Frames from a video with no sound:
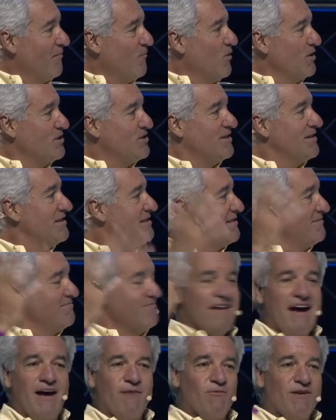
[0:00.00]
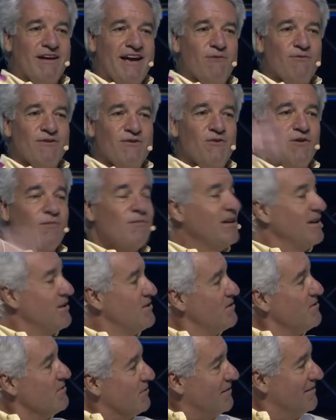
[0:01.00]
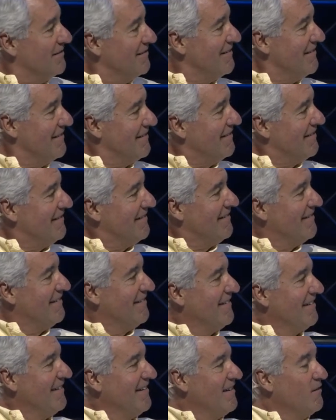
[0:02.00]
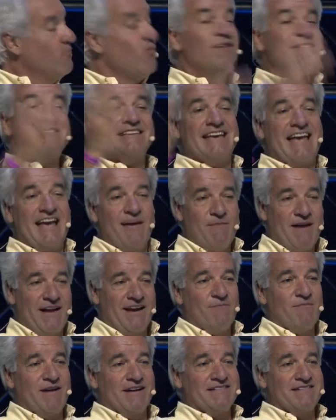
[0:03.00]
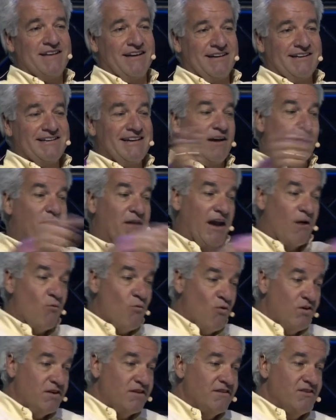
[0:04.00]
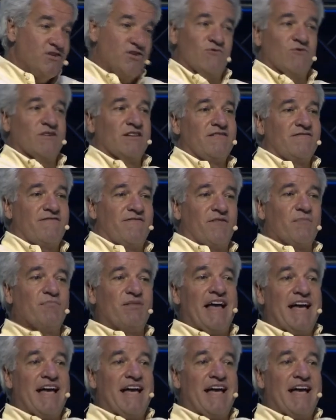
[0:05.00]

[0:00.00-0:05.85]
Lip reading: which is not what I would normally do. Well, as a gay man, I might suck a dick, but I wouldn't do it for